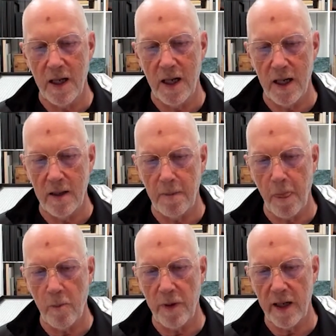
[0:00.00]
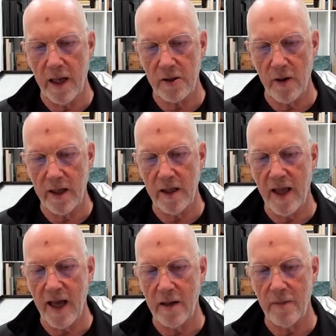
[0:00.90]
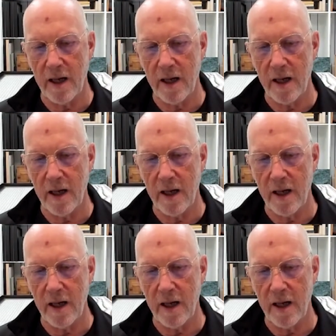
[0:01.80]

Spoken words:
But so I did that.